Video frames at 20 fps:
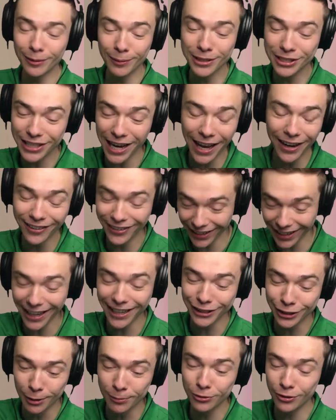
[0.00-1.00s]
to my channel, you
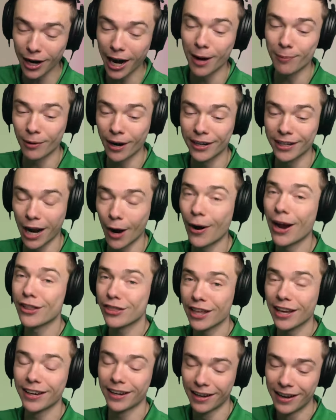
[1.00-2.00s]
gotta subscribe right now. I
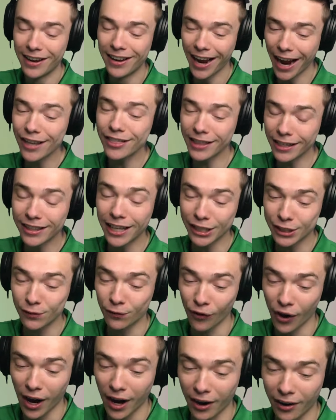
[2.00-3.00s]
think that's
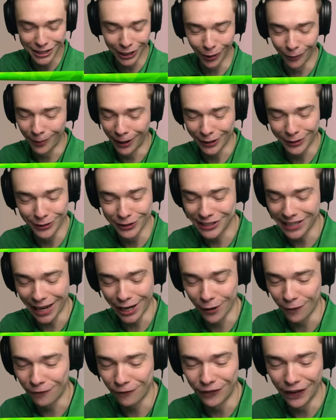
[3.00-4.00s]
fair. Oh my goodness, they had
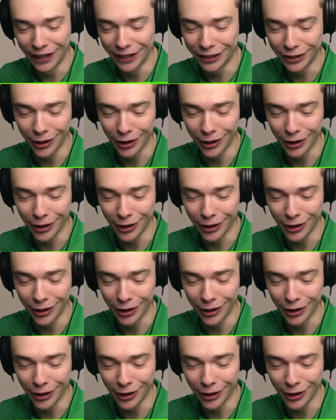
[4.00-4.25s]
a fake